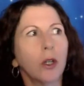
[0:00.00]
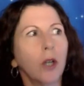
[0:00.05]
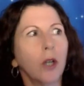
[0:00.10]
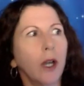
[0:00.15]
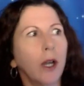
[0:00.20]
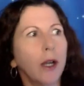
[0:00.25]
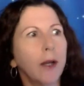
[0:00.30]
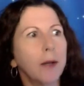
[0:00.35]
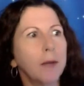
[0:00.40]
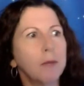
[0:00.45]

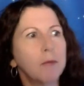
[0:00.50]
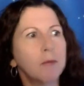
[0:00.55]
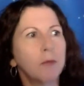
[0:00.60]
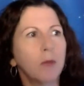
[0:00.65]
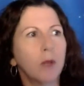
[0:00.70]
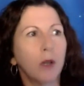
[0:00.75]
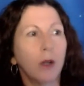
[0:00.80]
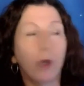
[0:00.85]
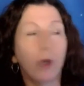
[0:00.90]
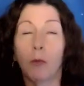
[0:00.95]
I'm
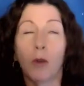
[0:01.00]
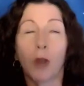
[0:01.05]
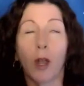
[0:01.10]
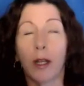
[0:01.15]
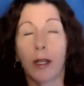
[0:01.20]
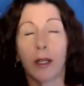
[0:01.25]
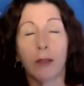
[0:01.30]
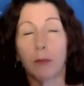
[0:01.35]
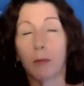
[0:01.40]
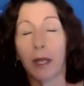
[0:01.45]

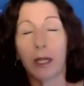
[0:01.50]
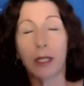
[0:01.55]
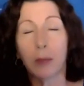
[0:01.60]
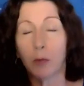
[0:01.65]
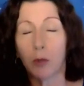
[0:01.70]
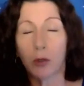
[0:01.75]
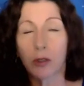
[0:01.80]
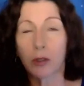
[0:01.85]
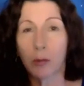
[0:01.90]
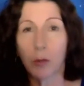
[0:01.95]
writing many
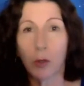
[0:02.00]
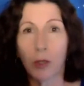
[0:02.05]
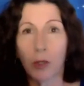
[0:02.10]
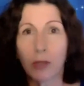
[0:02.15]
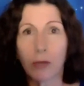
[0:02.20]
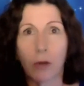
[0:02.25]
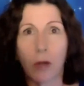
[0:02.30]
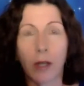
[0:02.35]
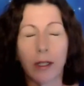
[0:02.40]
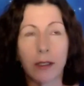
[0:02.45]
books. I'm
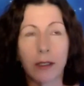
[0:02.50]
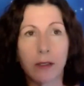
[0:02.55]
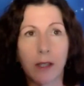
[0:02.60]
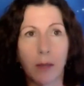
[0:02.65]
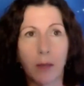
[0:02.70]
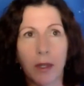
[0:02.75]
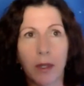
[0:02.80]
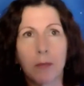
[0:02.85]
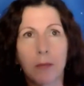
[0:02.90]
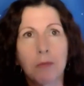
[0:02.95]
always writing
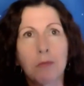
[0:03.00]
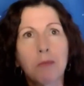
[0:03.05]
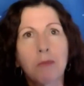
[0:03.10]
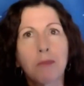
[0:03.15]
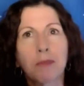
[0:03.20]
something.